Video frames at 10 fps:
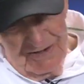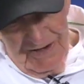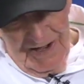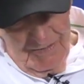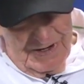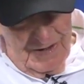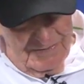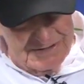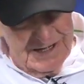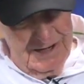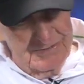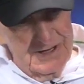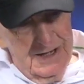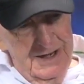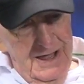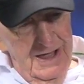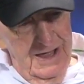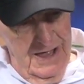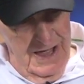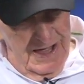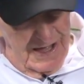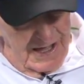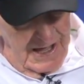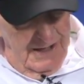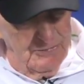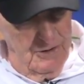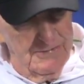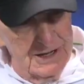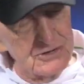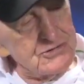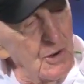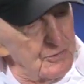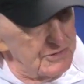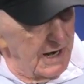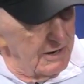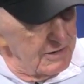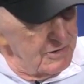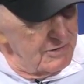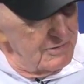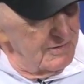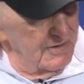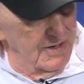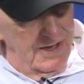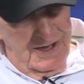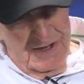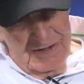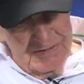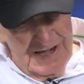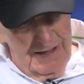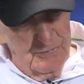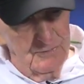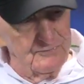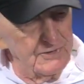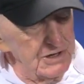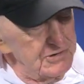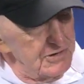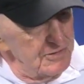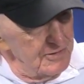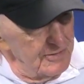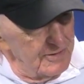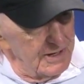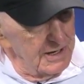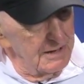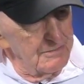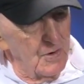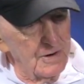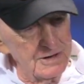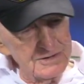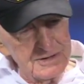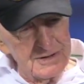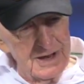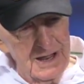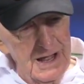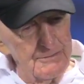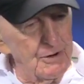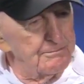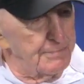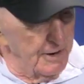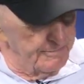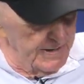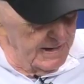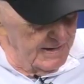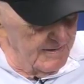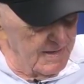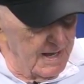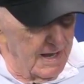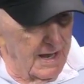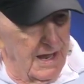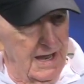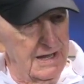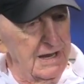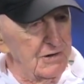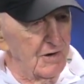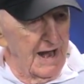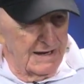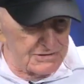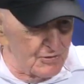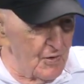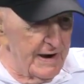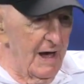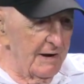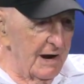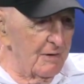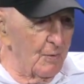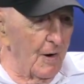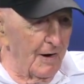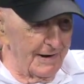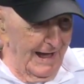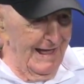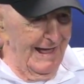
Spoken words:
So I went over to him and said, I'm going to make a soldier out of you. Said, I'm going to feed you in the morning. I'm going to burp you. And then your ass is going out there to work.